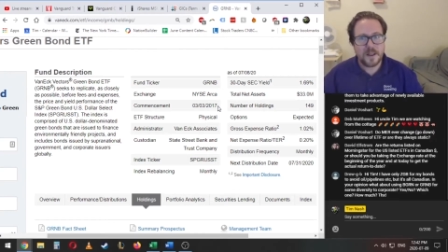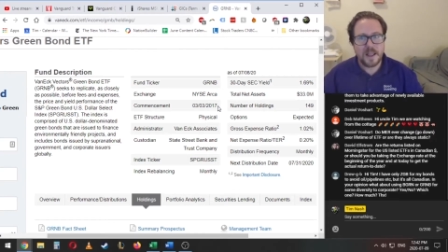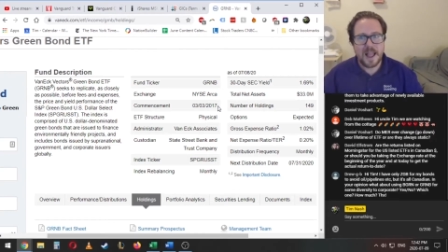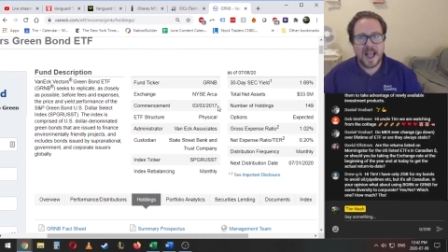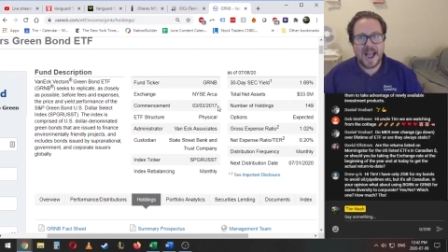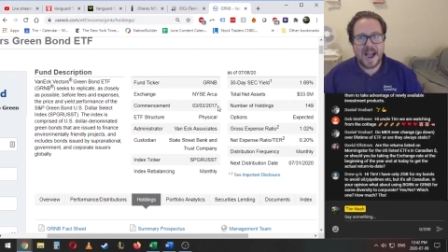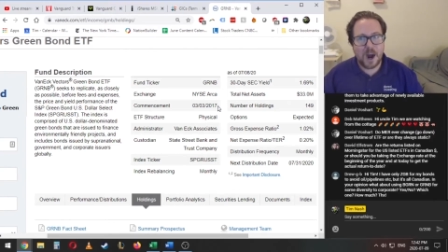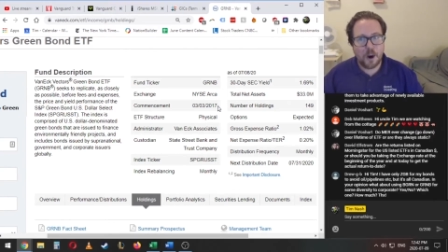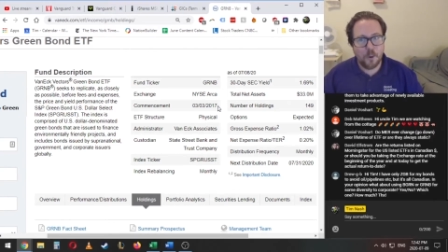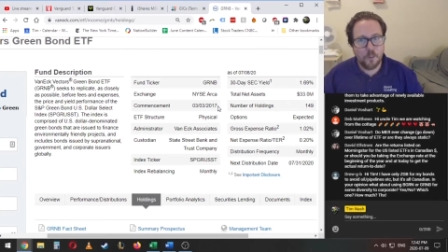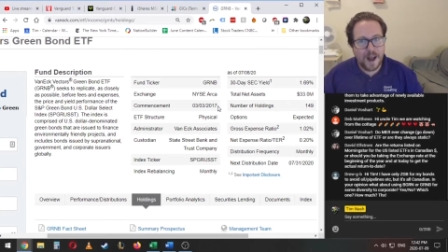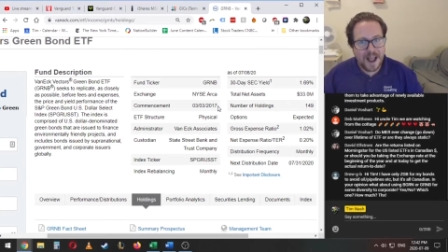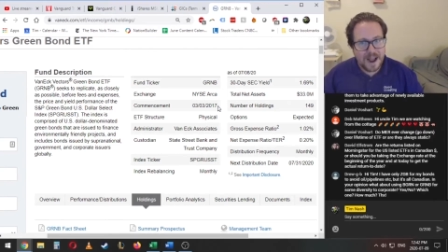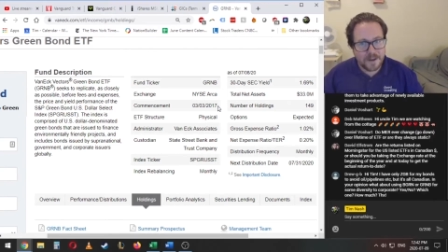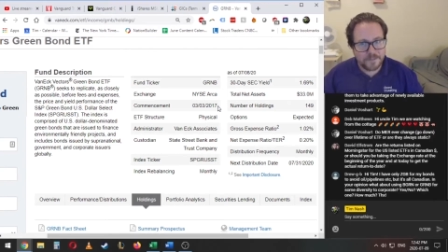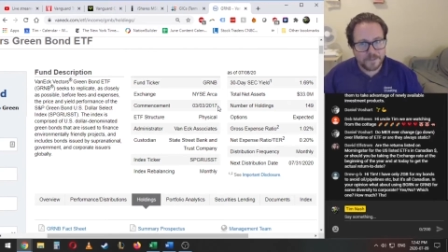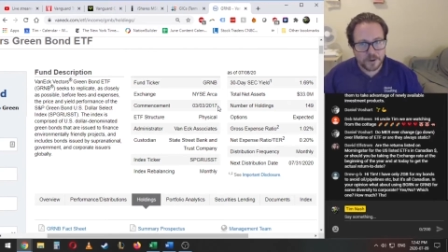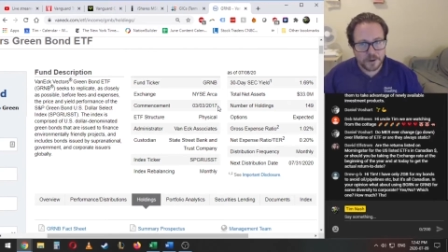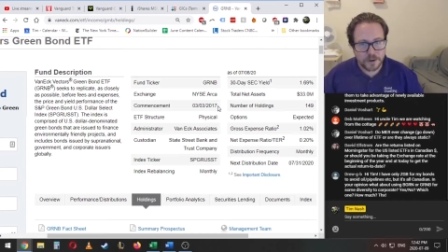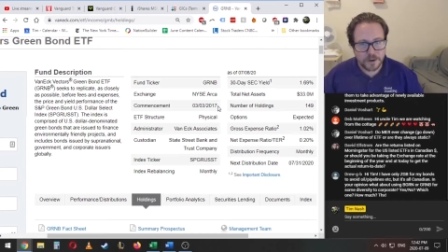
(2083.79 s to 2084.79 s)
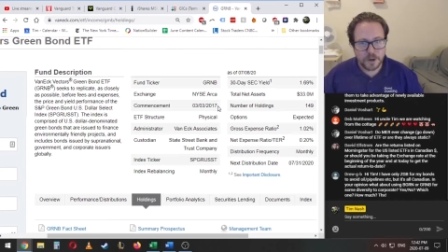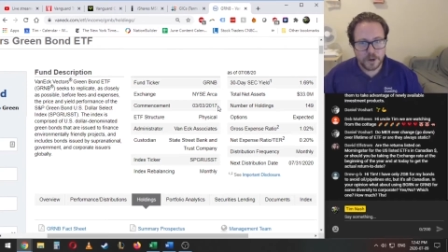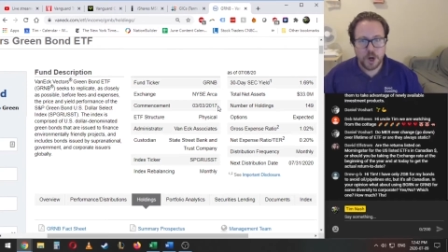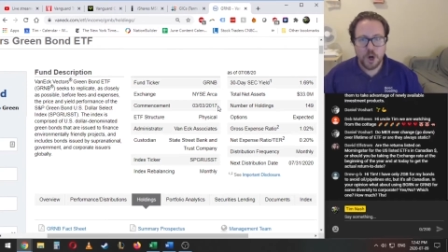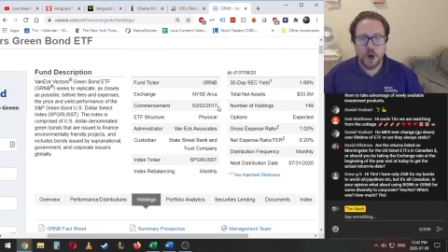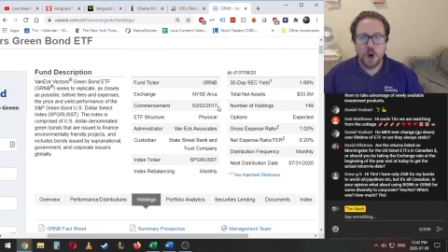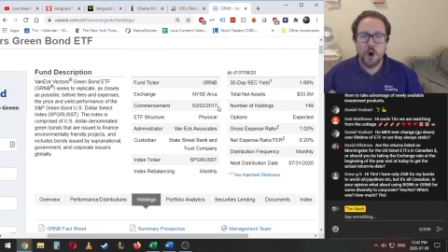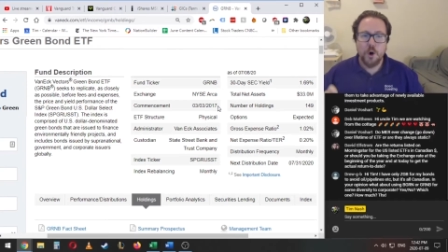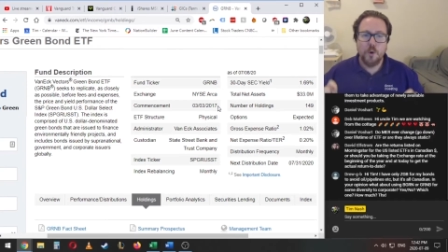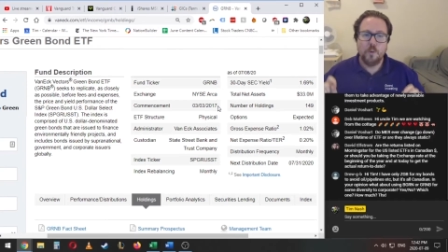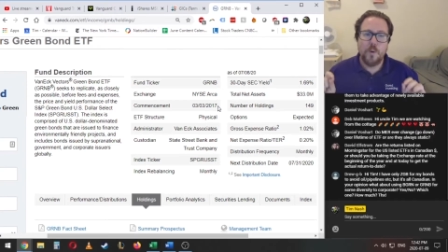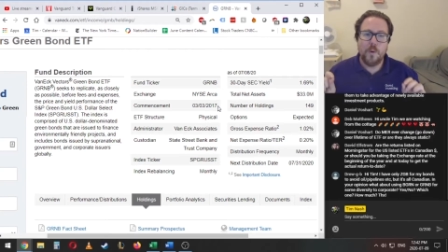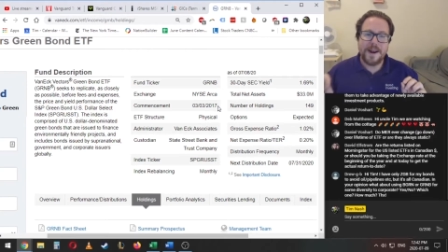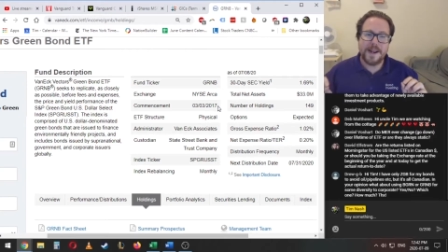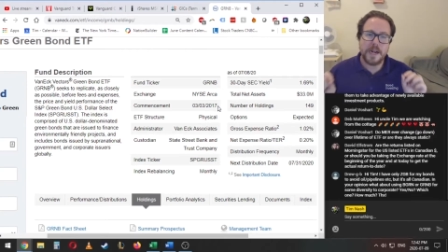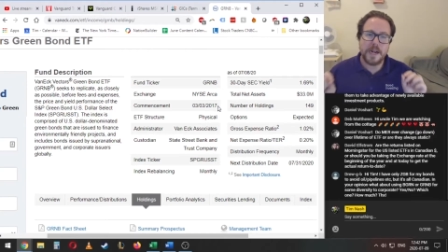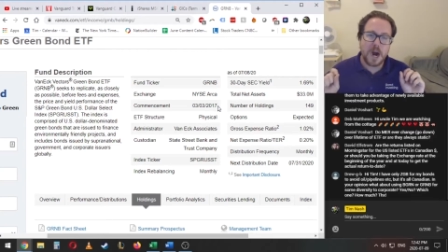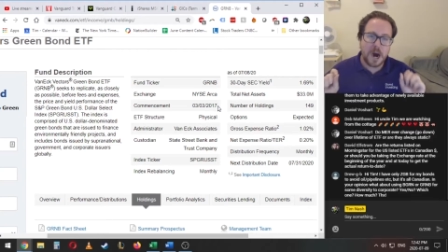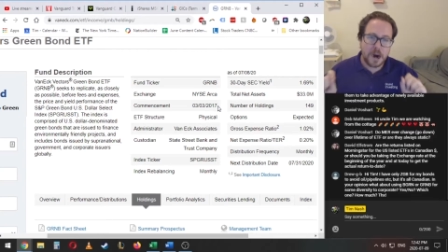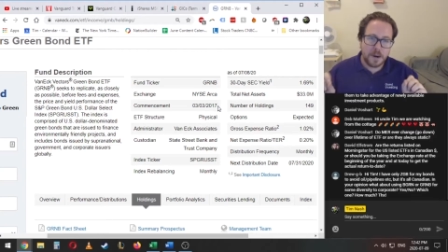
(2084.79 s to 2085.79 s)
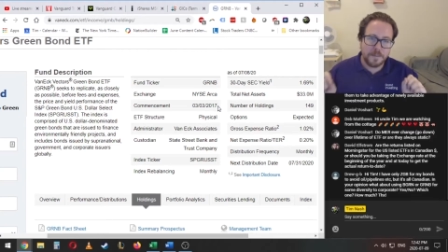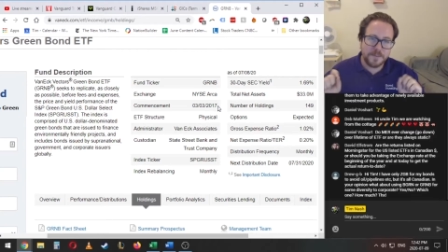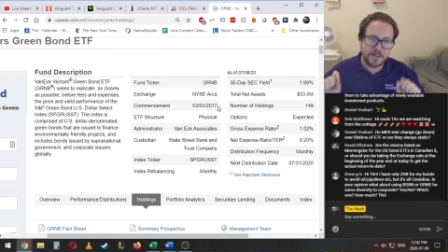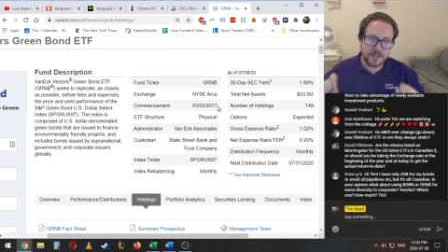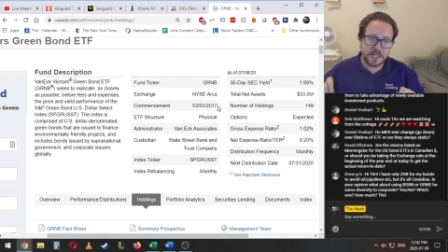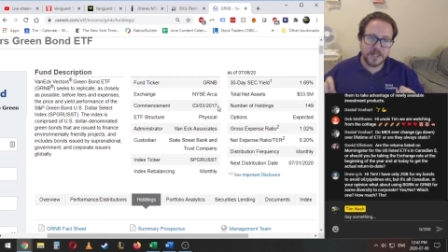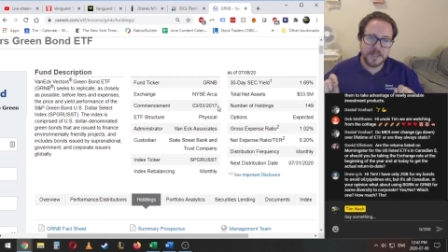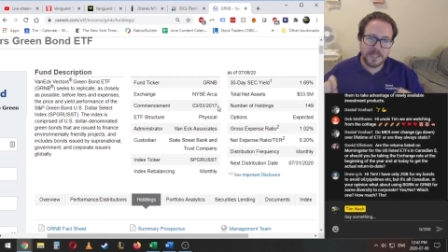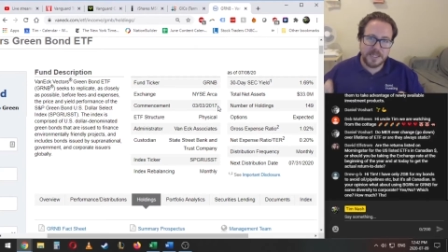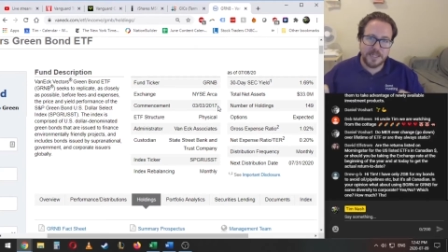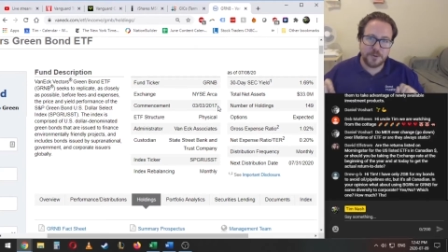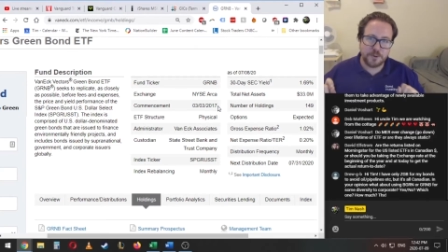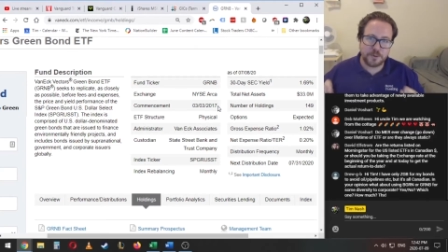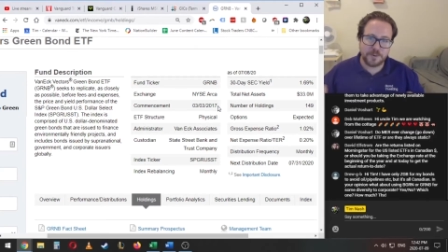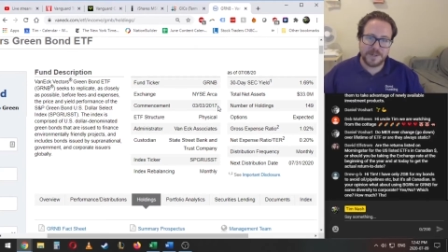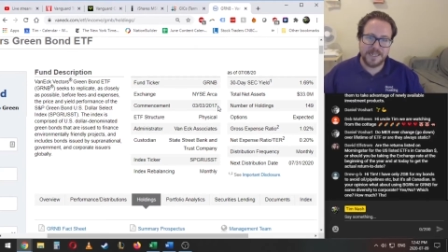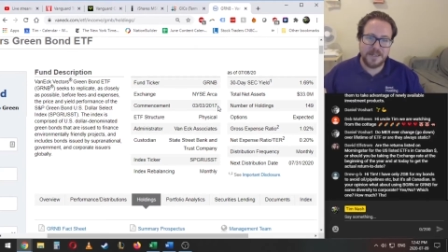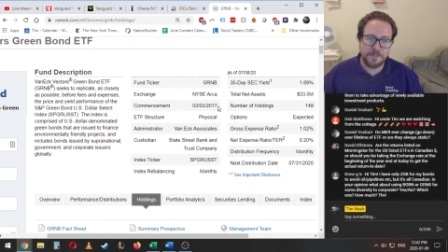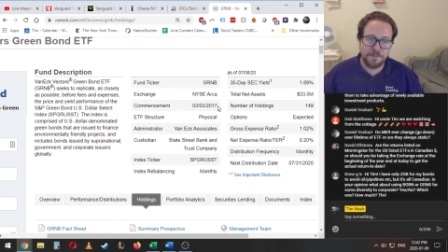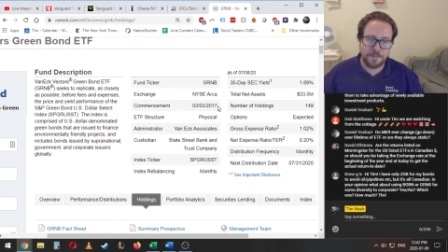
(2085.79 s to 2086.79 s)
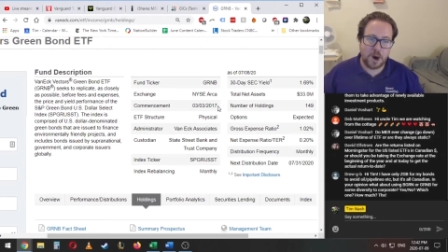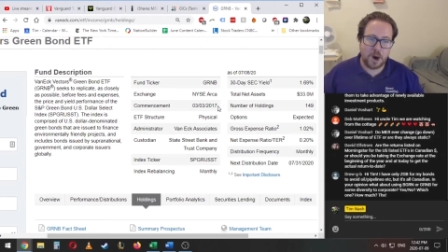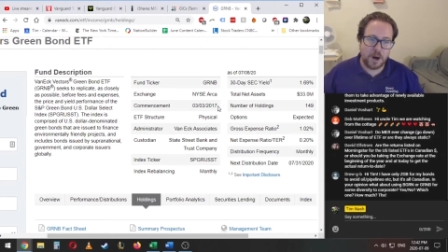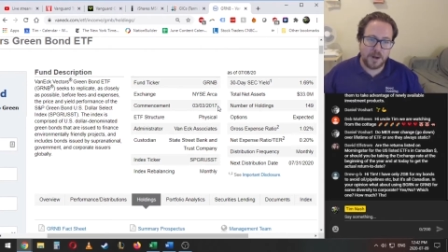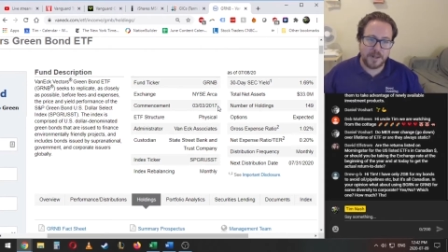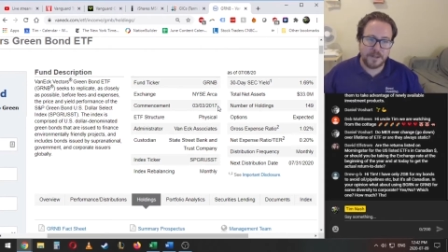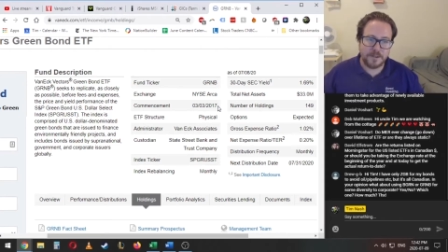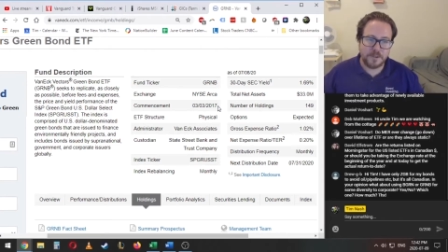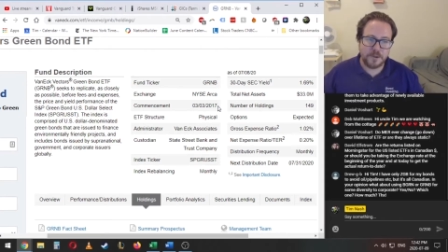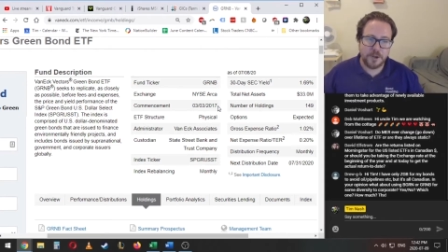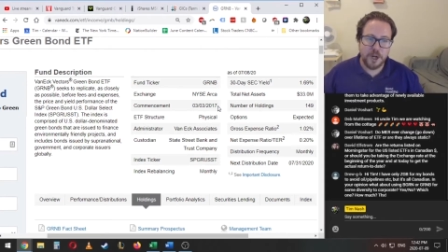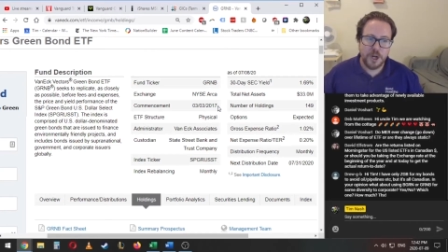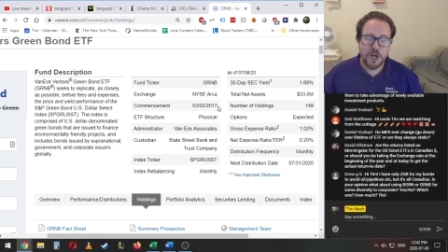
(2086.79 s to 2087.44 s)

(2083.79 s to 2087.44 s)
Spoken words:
However, when it comes to these green bonds,